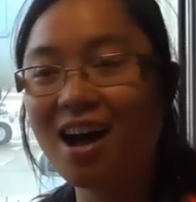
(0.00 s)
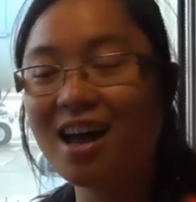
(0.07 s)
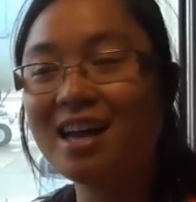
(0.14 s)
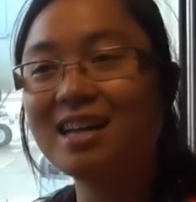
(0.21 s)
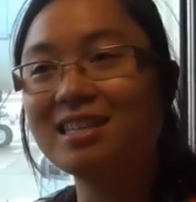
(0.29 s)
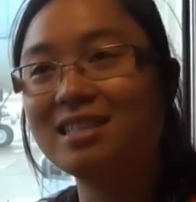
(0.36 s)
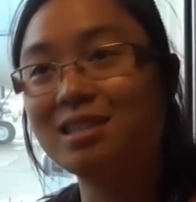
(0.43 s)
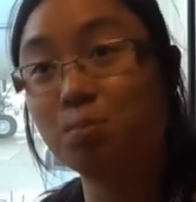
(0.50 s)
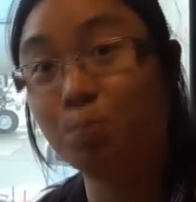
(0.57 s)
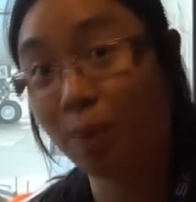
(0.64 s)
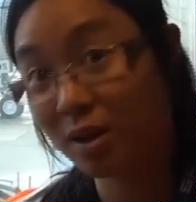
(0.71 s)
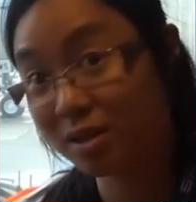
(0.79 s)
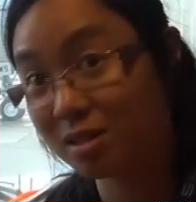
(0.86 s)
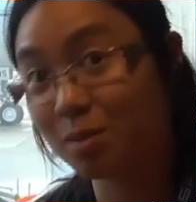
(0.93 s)
It's
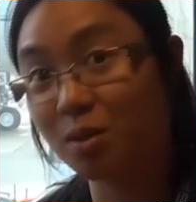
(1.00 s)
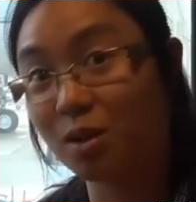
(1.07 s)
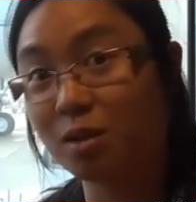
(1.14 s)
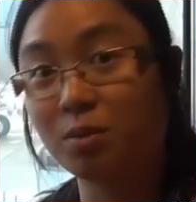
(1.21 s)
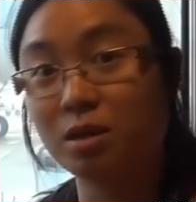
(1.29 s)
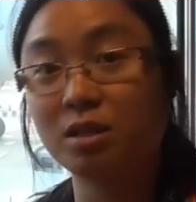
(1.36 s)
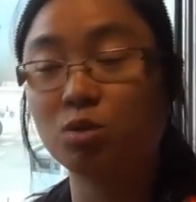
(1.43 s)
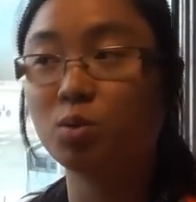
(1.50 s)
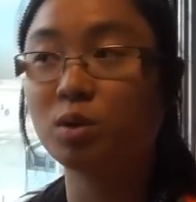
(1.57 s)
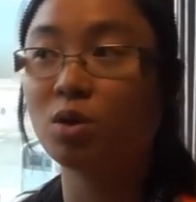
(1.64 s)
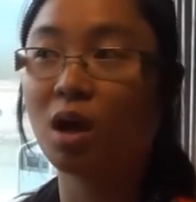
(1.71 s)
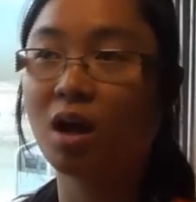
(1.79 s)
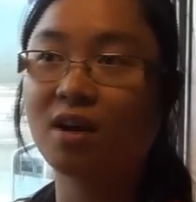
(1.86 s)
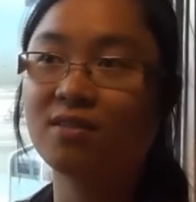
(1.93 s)
possible, but
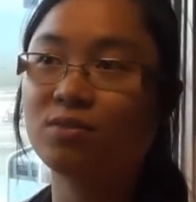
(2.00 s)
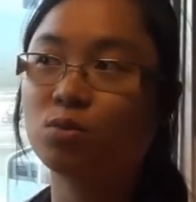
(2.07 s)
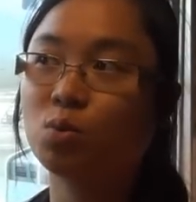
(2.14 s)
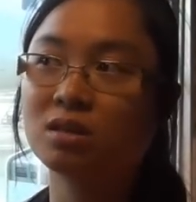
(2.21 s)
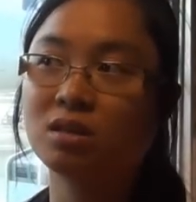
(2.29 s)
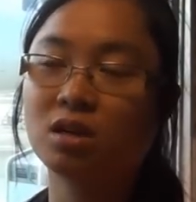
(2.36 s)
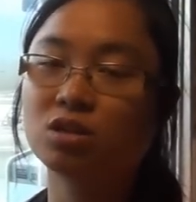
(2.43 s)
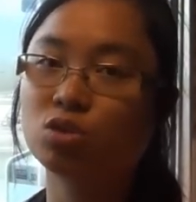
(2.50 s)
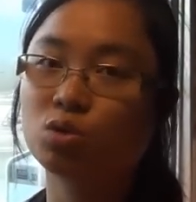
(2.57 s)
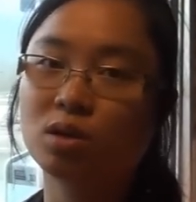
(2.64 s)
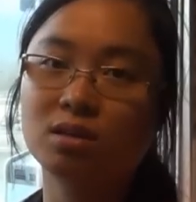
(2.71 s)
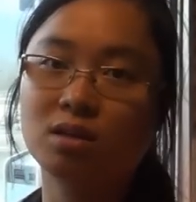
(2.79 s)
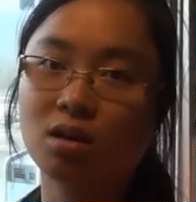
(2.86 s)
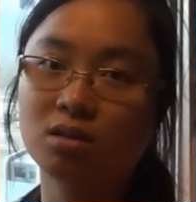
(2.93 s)
you have
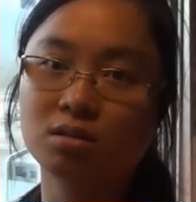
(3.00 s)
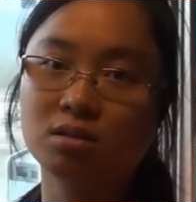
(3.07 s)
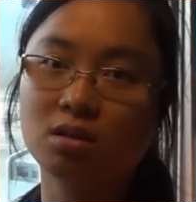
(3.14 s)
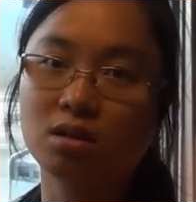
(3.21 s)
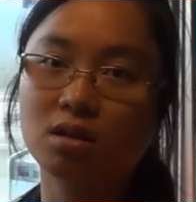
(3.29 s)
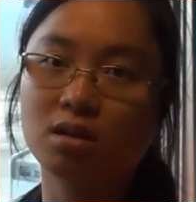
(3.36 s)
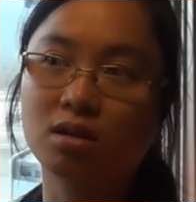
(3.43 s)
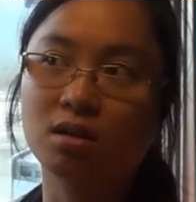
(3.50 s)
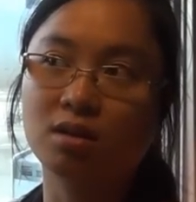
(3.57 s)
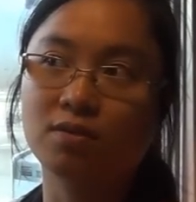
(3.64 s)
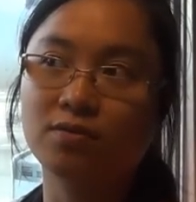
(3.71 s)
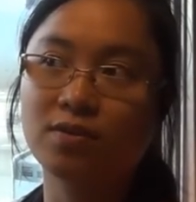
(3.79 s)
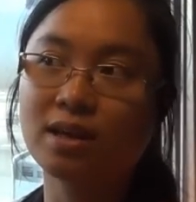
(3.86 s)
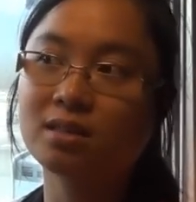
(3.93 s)
100 other
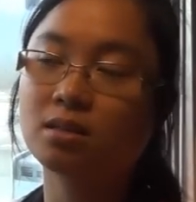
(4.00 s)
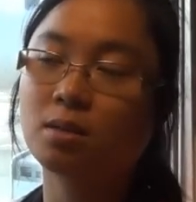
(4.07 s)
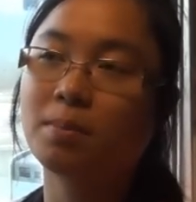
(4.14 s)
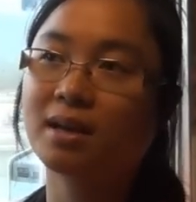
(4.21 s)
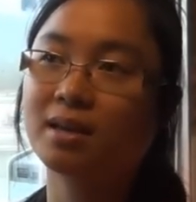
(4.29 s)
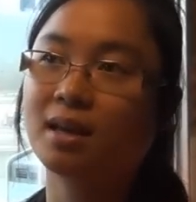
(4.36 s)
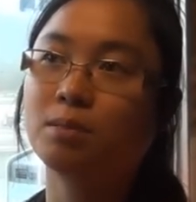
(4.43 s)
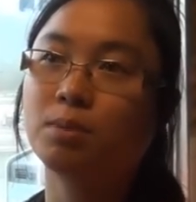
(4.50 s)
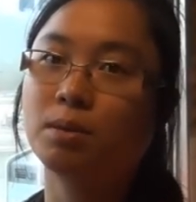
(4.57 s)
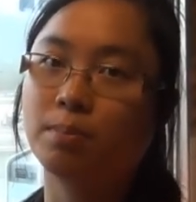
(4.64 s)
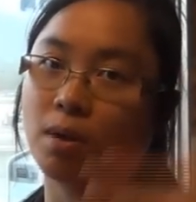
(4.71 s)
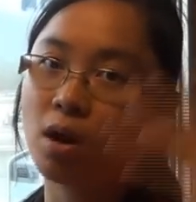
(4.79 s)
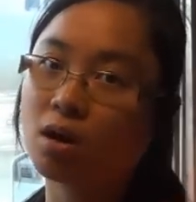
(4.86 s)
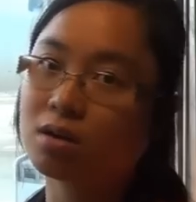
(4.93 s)
things. The bag can be
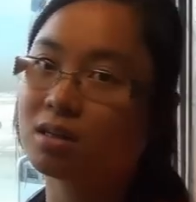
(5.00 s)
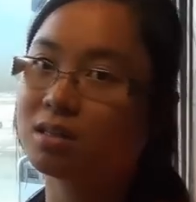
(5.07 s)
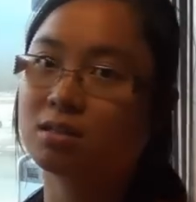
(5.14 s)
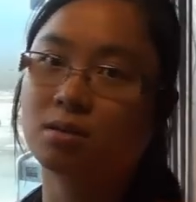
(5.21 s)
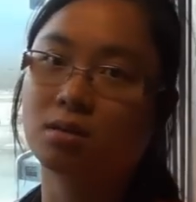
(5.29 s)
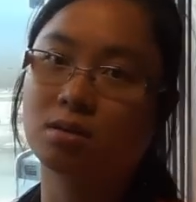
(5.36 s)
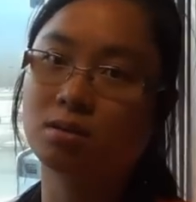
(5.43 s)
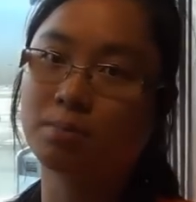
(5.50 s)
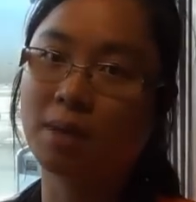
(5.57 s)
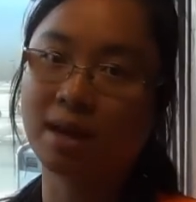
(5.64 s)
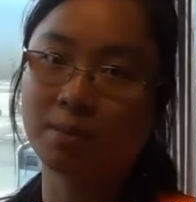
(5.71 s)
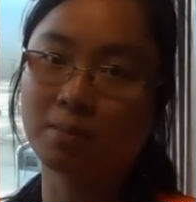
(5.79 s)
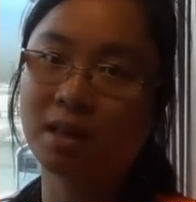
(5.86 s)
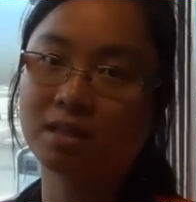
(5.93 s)
blocked in the
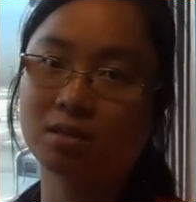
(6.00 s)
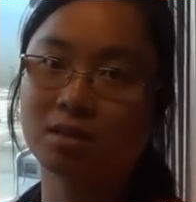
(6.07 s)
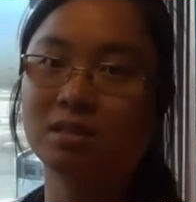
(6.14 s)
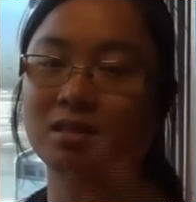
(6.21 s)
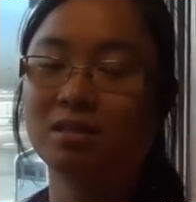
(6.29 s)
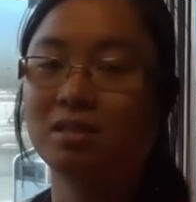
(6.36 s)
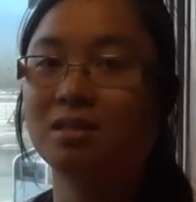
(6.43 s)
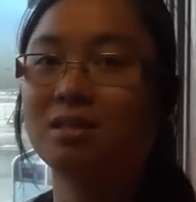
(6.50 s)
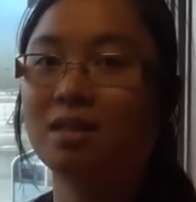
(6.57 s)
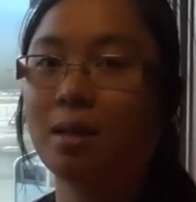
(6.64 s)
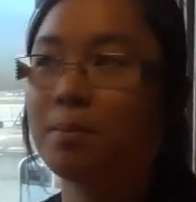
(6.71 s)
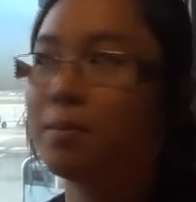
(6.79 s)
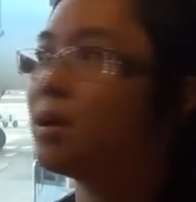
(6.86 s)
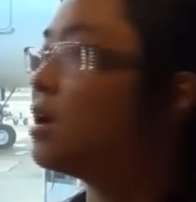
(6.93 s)
bag belt sorting
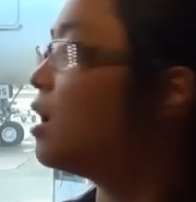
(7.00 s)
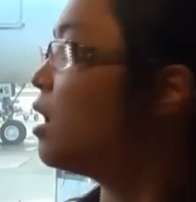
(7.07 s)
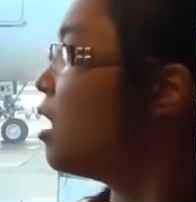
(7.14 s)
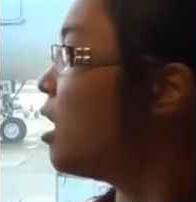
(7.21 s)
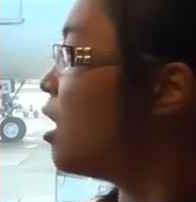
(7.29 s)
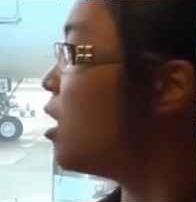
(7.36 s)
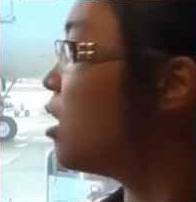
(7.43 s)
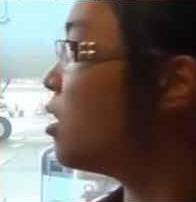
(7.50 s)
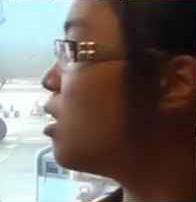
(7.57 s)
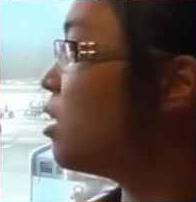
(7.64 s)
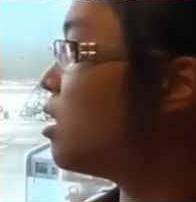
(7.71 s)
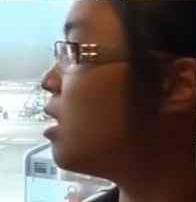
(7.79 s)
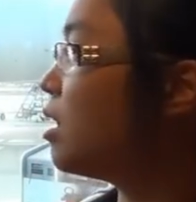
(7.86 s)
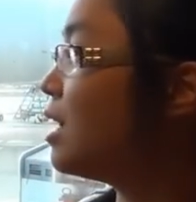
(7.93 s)
system.
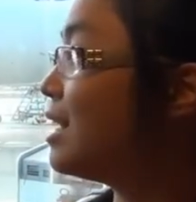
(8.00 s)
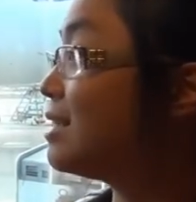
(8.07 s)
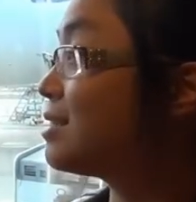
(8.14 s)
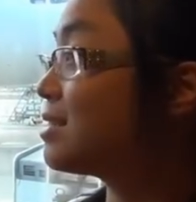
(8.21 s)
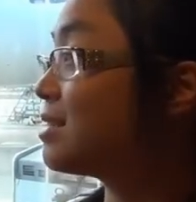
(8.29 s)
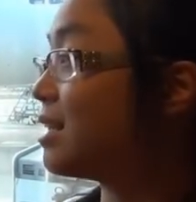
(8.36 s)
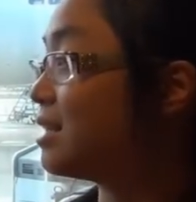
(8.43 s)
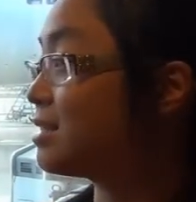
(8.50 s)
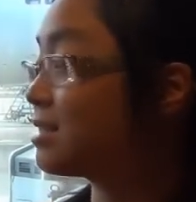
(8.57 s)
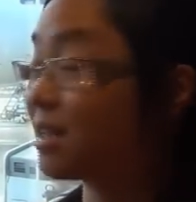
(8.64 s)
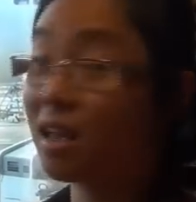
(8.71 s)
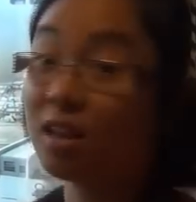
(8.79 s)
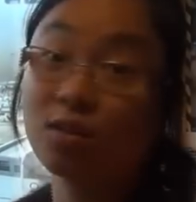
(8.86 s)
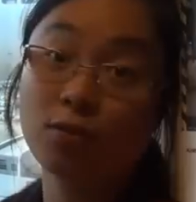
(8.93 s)
It
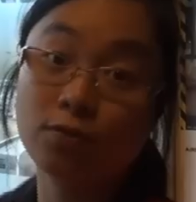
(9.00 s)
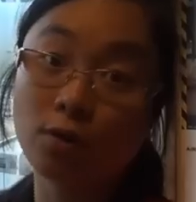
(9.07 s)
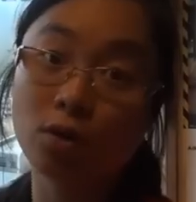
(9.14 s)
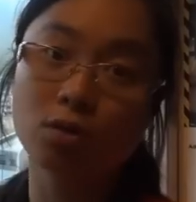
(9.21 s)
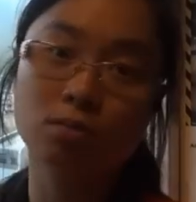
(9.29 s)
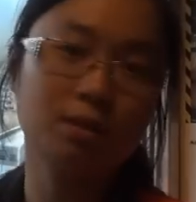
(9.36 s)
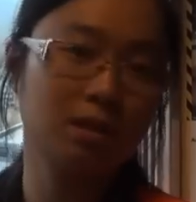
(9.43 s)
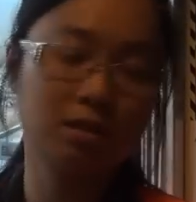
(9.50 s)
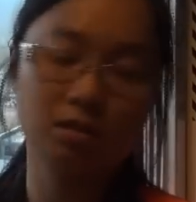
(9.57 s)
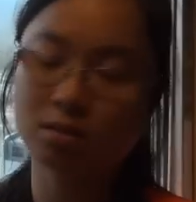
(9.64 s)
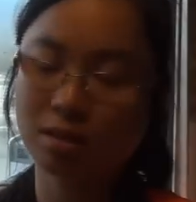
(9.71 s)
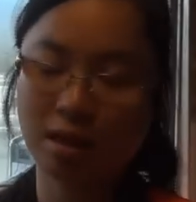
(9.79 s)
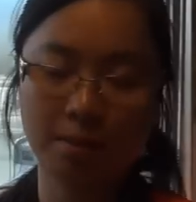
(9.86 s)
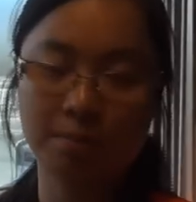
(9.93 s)
can fall, but it
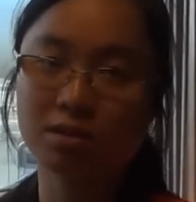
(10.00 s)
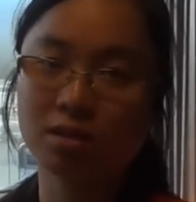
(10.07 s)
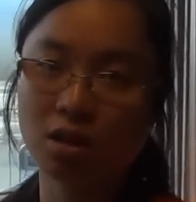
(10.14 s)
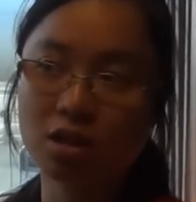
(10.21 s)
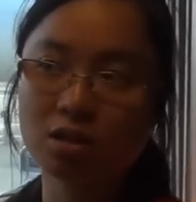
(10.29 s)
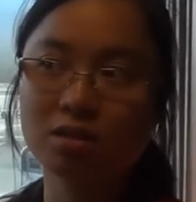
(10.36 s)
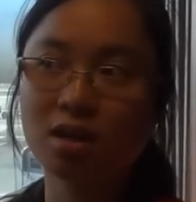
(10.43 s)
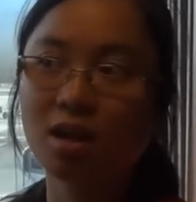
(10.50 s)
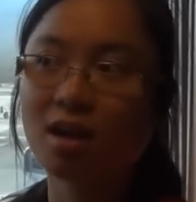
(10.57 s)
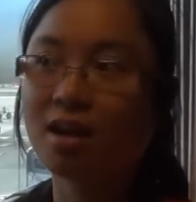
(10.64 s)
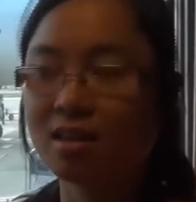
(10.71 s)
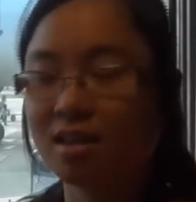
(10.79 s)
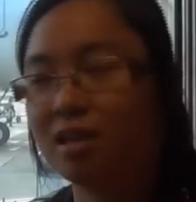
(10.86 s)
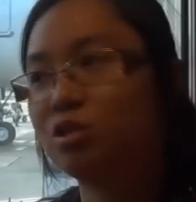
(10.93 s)
not happens a lot.
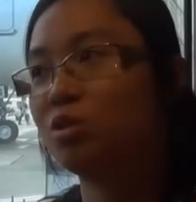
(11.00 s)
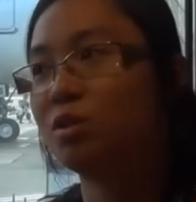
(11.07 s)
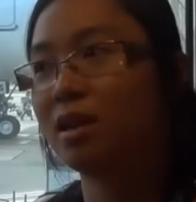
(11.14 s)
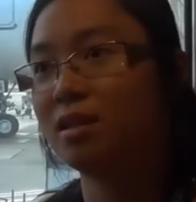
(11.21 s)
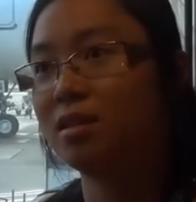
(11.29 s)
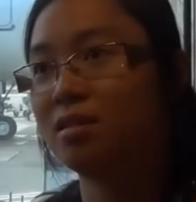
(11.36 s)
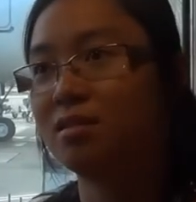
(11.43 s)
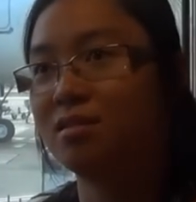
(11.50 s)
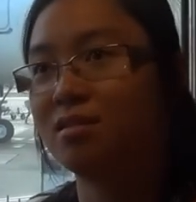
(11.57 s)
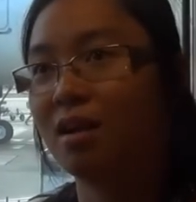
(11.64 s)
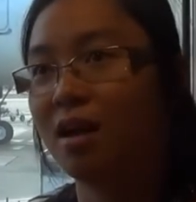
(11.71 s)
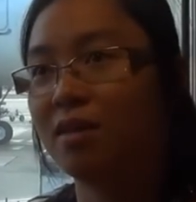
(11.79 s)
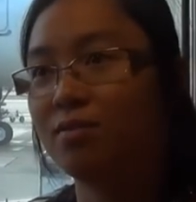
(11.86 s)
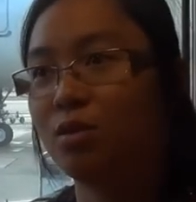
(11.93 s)
Yes, you can
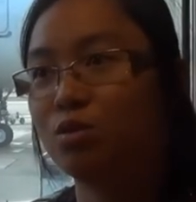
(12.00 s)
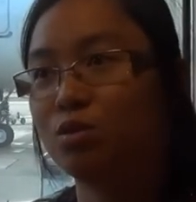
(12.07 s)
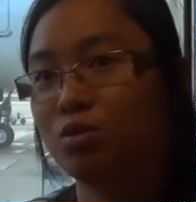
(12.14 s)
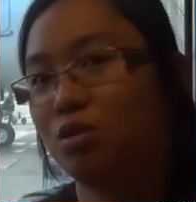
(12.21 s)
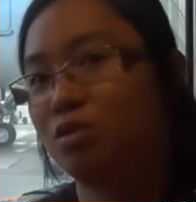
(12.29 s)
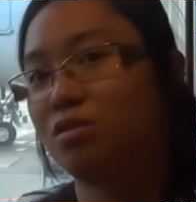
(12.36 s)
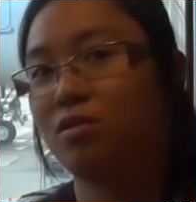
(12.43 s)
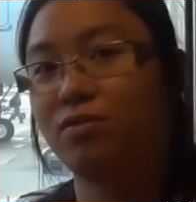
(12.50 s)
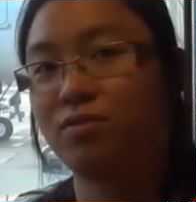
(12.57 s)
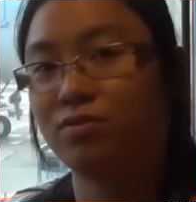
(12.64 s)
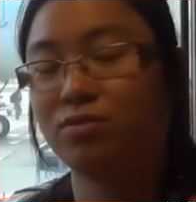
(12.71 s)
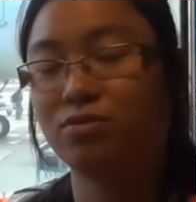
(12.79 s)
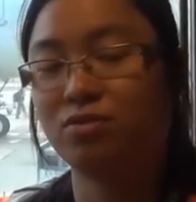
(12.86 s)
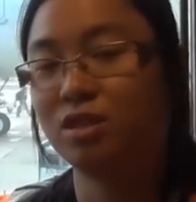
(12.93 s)
have all sorts of
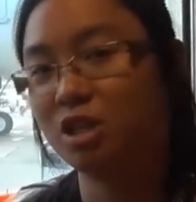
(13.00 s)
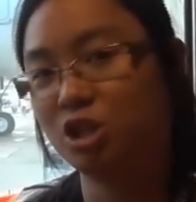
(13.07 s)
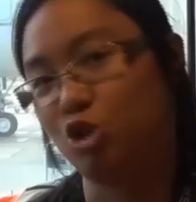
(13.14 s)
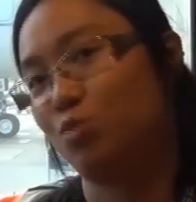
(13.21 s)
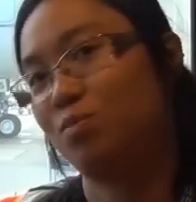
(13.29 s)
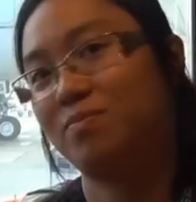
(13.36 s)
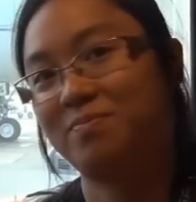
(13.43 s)
issues.